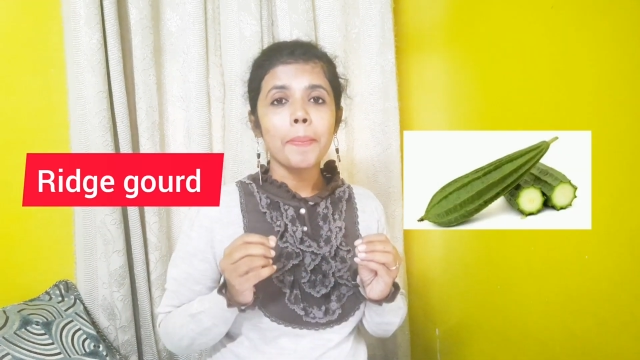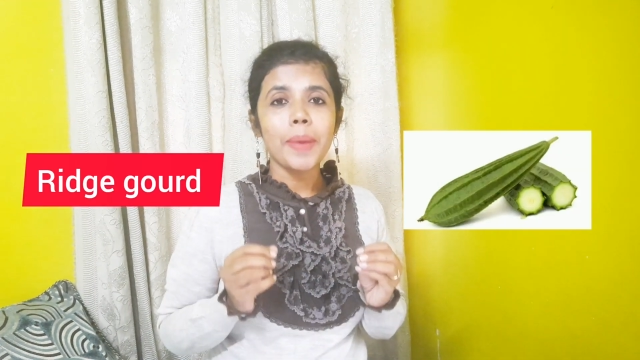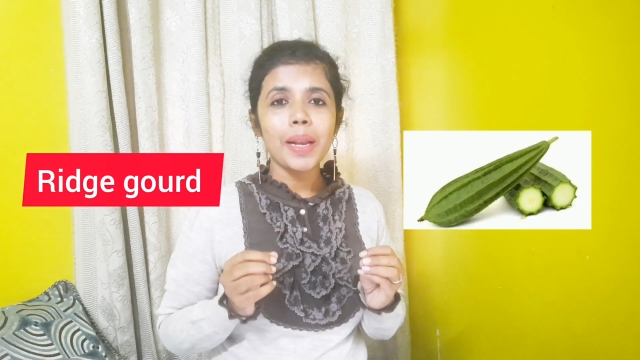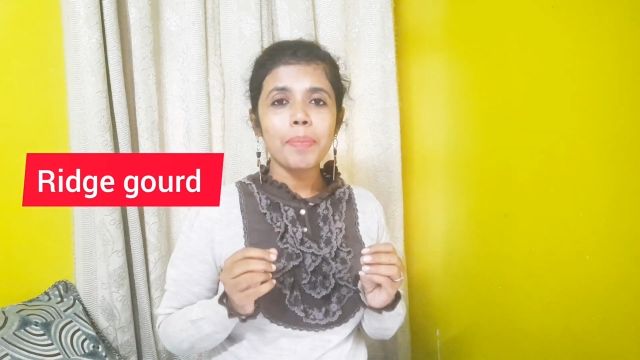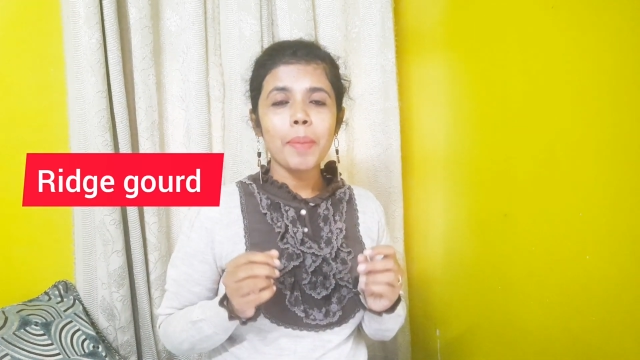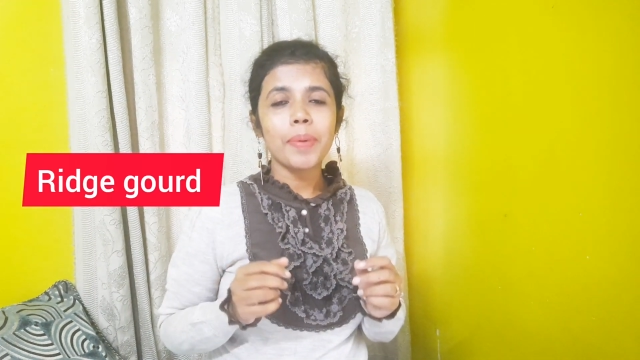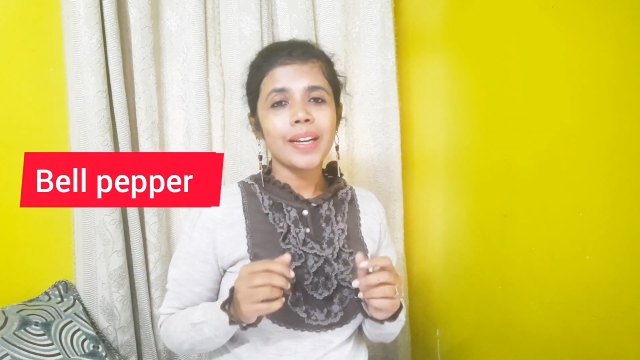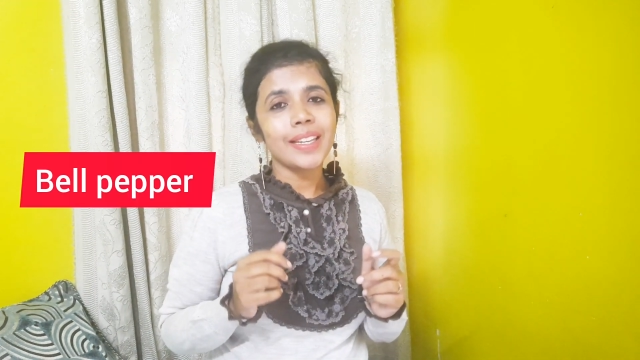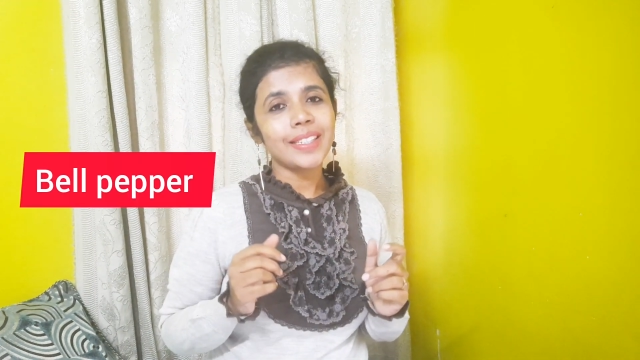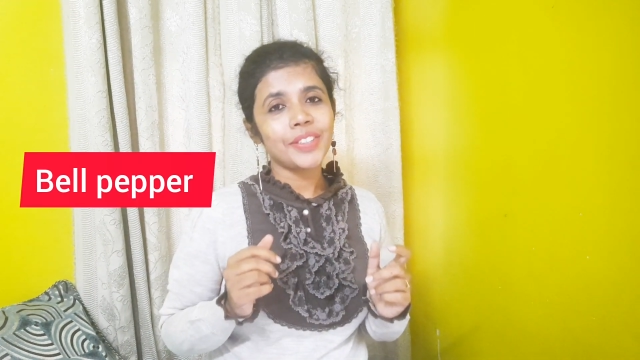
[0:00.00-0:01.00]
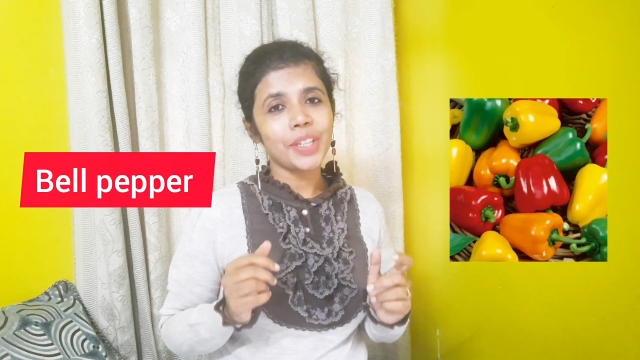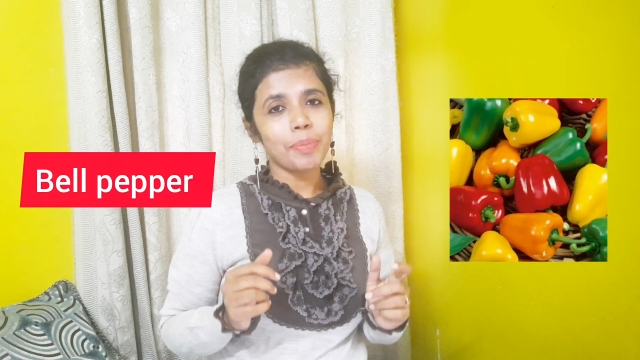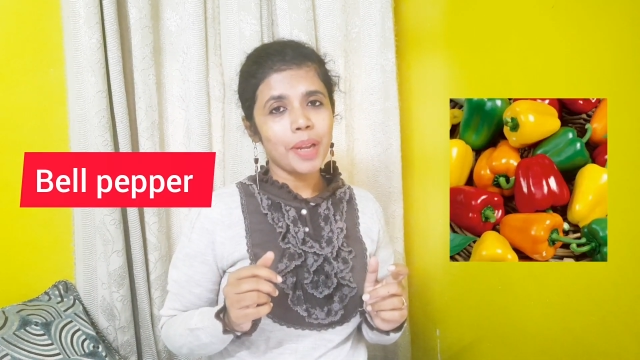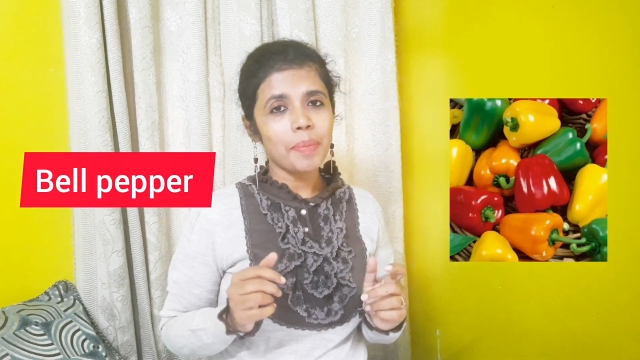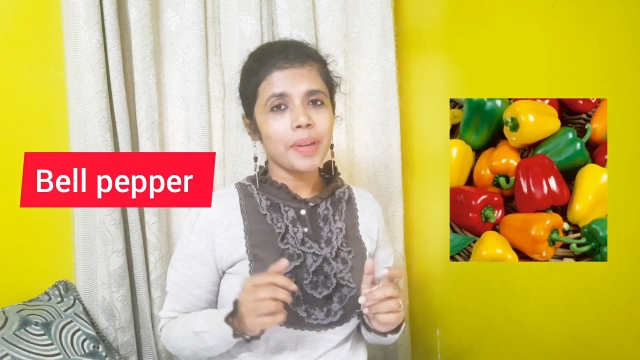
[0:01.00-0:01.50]
bell pepper is
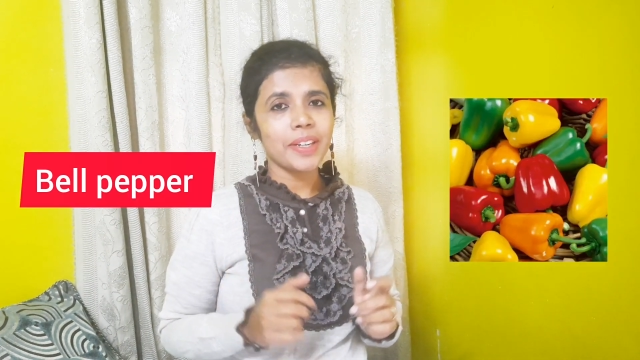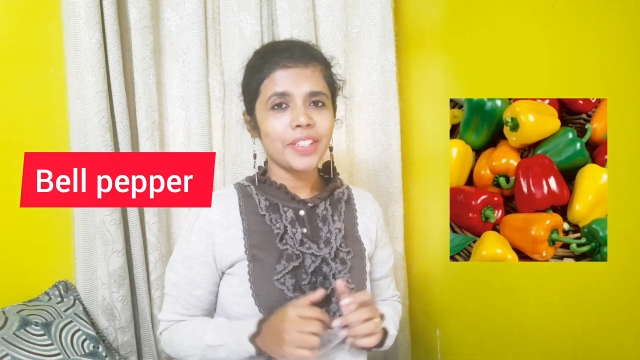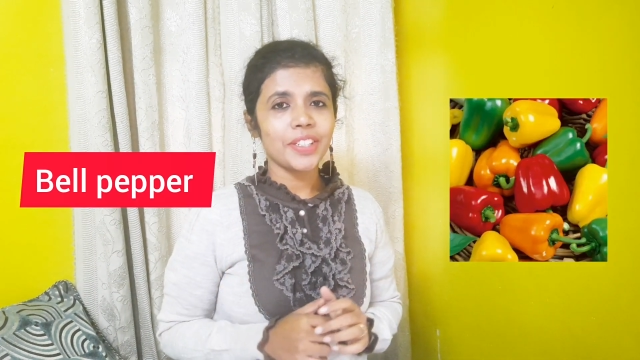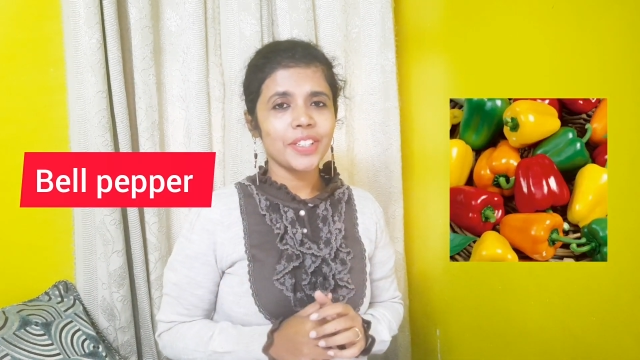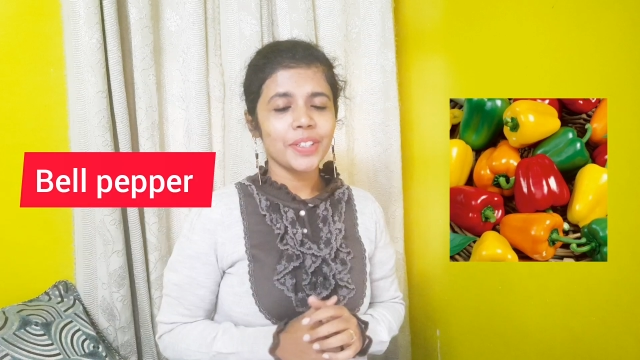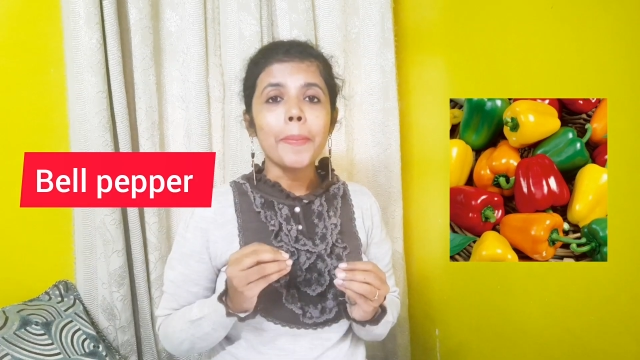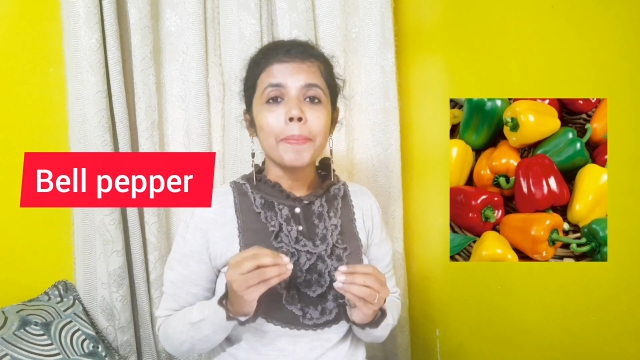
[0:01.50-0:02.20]
shimla mirch,